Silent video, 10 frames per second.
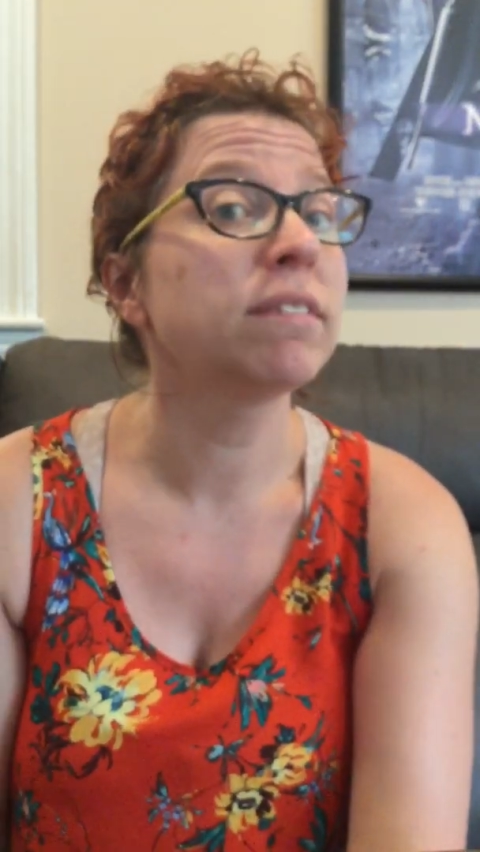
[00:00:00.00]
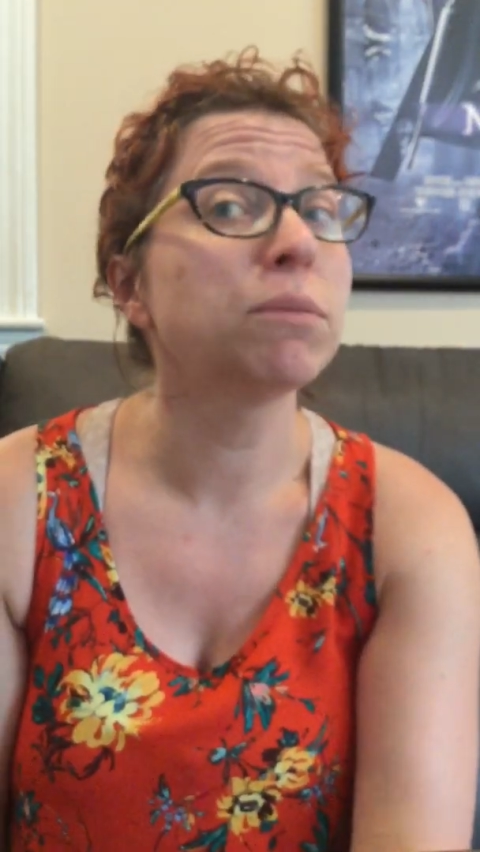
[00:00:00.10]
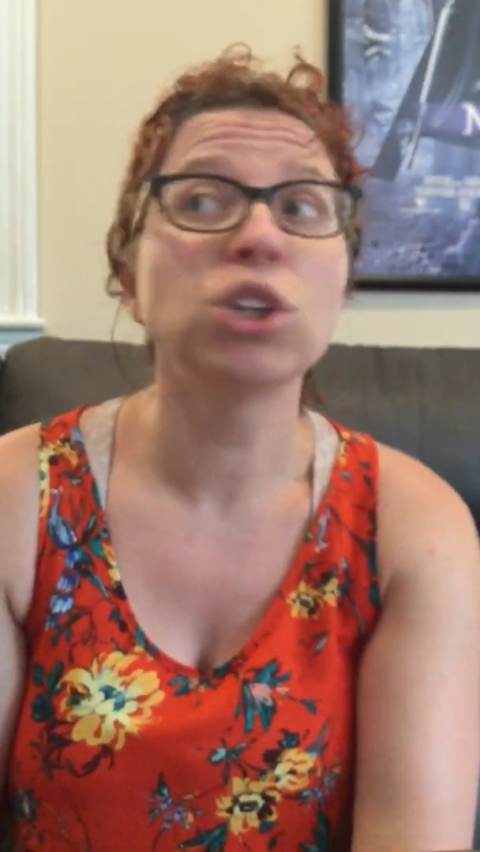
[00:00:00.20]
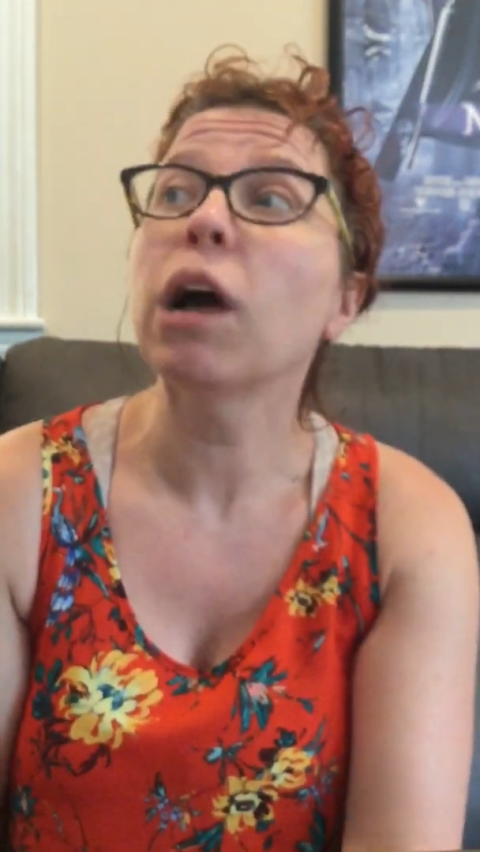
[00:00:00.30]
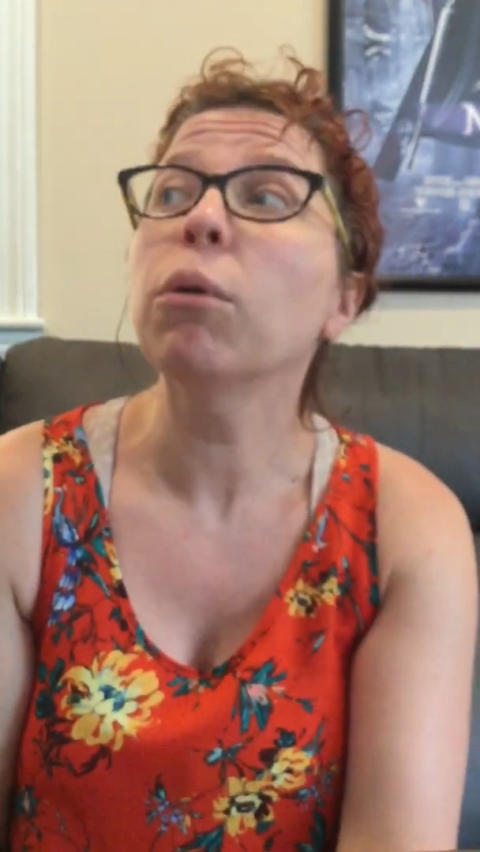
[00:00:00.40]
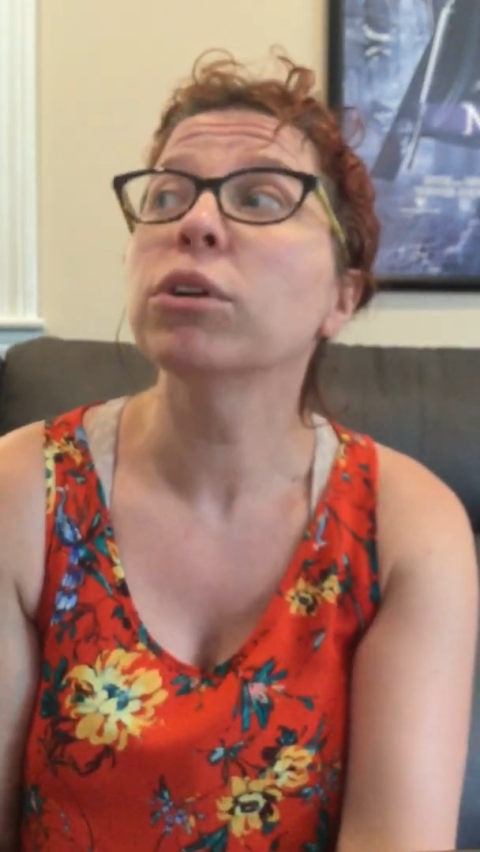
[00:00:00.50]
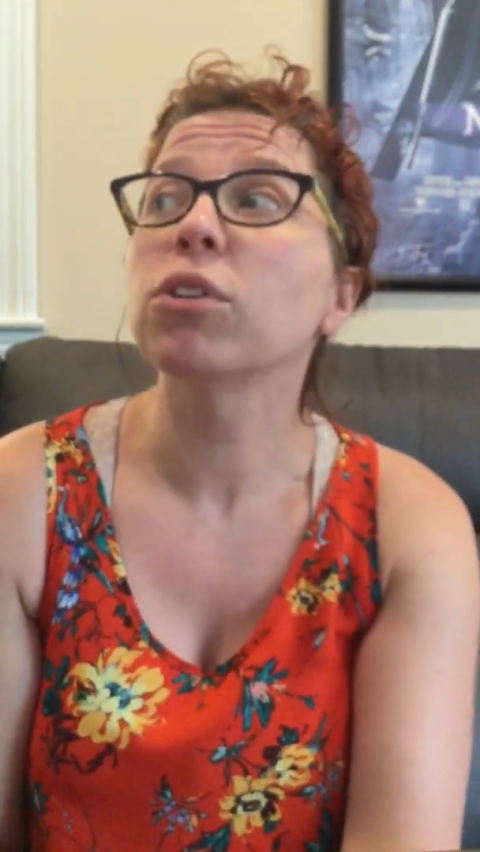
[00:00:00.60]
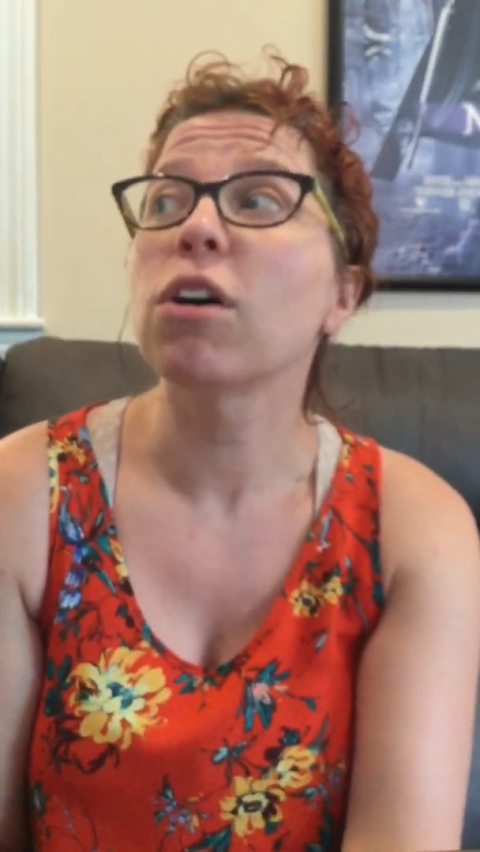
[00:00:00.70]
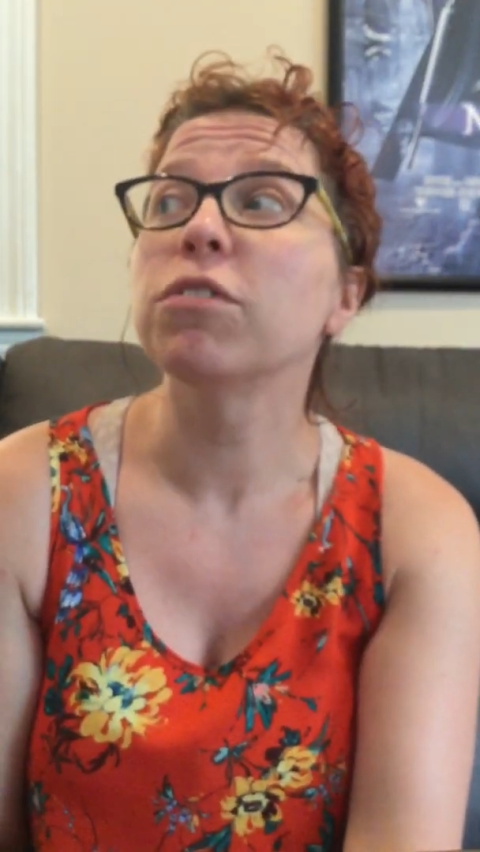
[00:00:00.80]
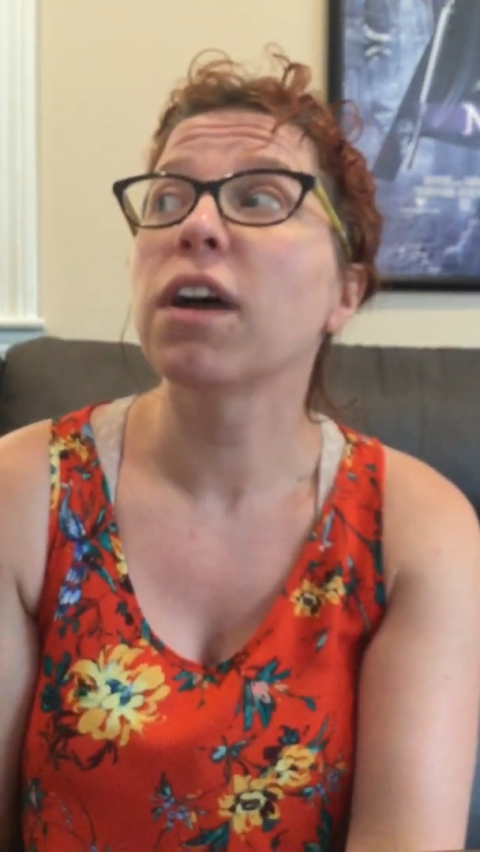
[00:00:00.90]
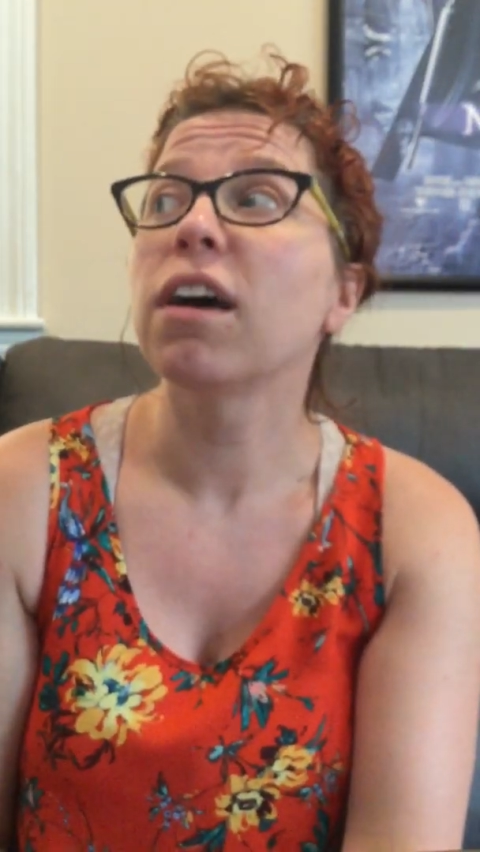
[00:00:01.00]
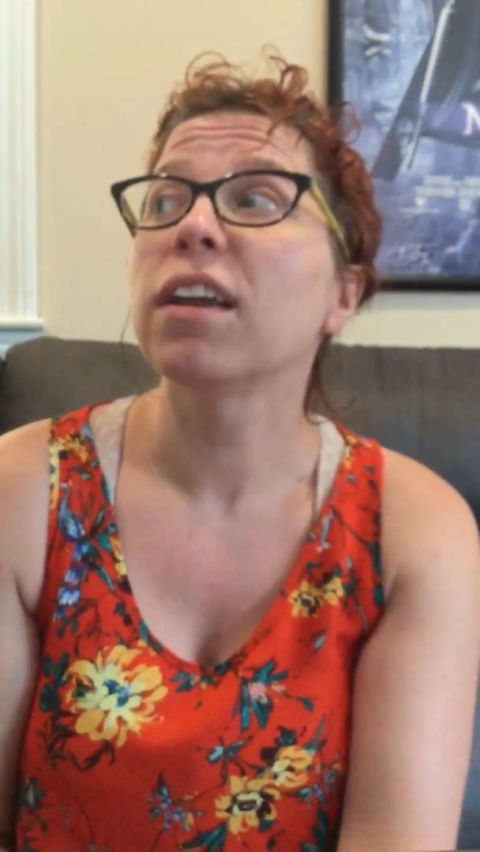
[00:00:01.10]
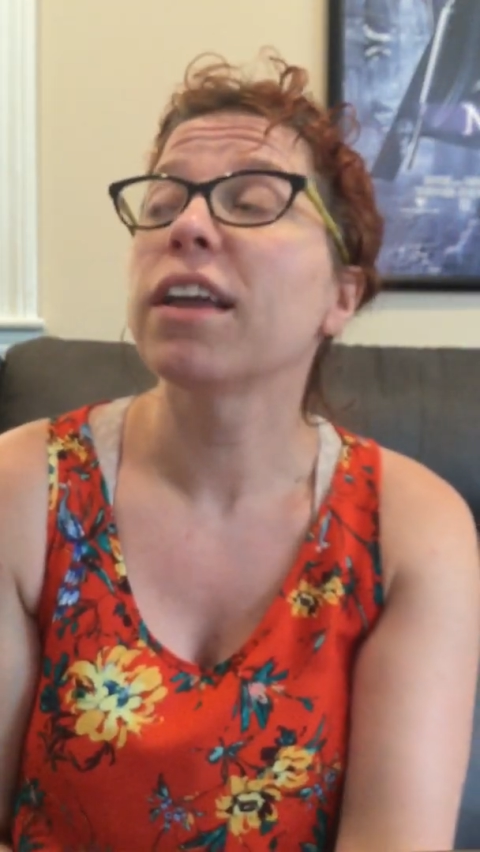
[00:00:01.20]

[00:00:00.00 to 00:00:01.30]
some showers off and on.